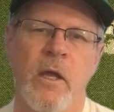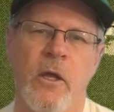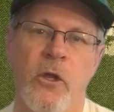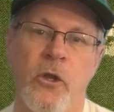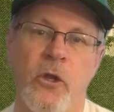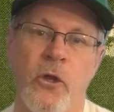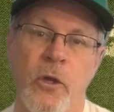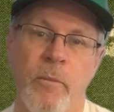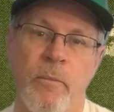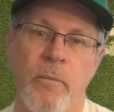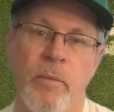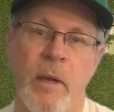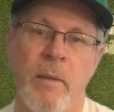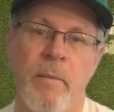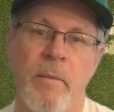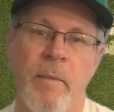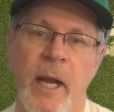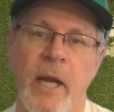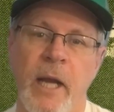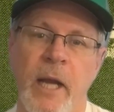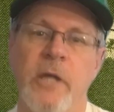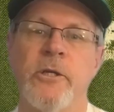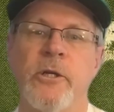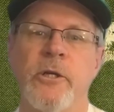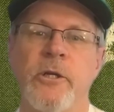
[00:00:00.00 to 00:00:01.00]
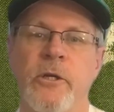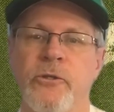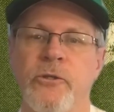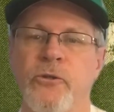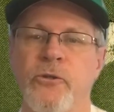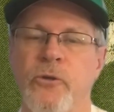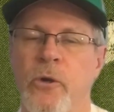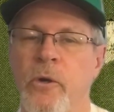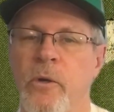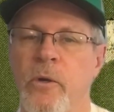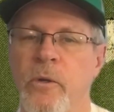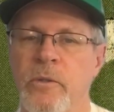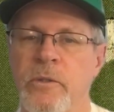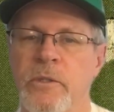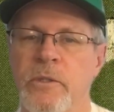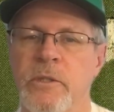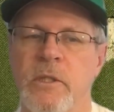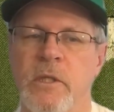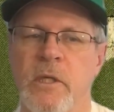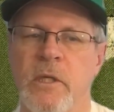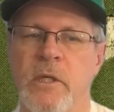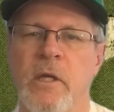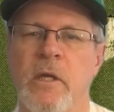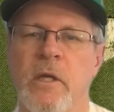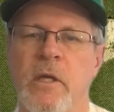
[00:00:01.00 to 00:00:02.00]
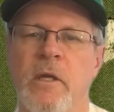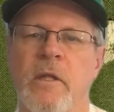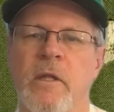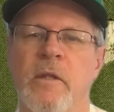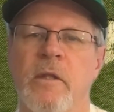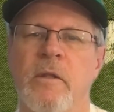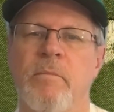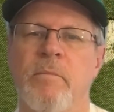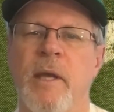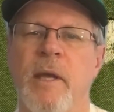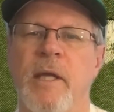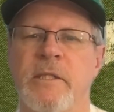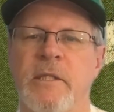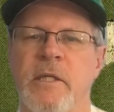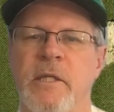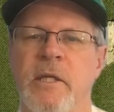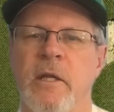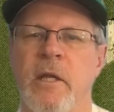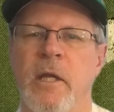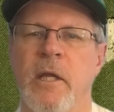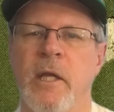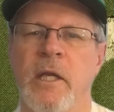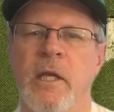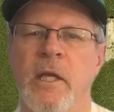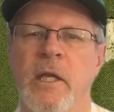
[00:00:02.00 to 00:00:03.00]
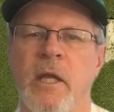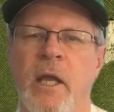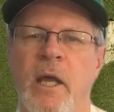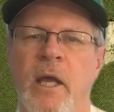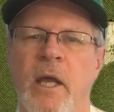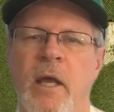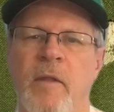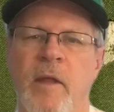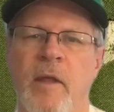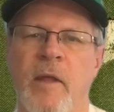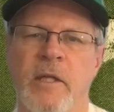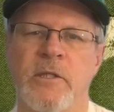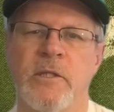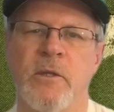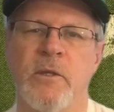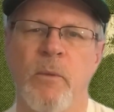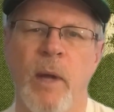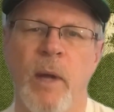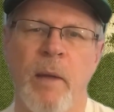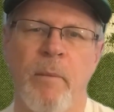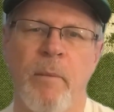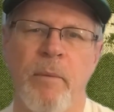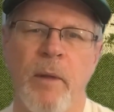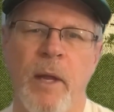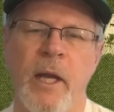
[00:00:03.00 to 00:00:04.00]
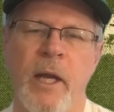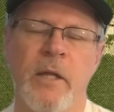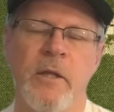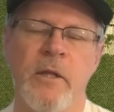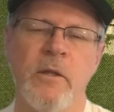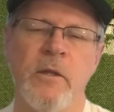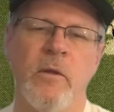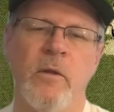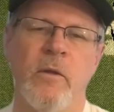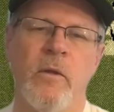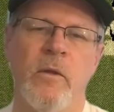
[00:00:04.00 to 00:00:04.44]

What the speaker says: You could play manager controls base stealing, and that's the way I played it.